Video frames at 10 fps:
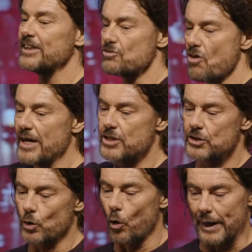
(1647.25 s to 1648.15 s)
Is it
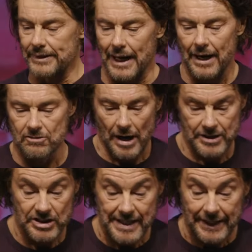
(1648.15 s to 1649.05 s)
righteous or is it
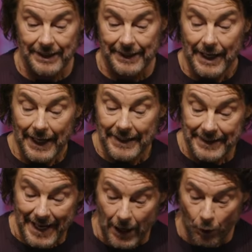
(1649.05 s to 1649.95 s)
unrighteous? Secondly,
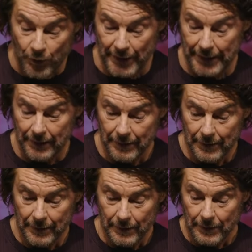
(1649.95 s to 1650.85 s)
is it healthy
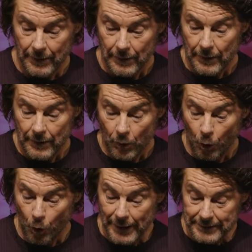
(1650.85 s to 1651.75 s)

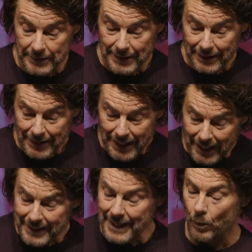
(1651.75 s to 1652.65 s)
or is it
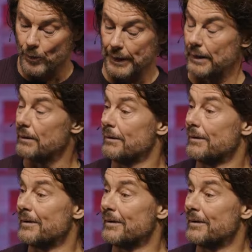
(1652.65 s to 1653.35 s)
unhealthy?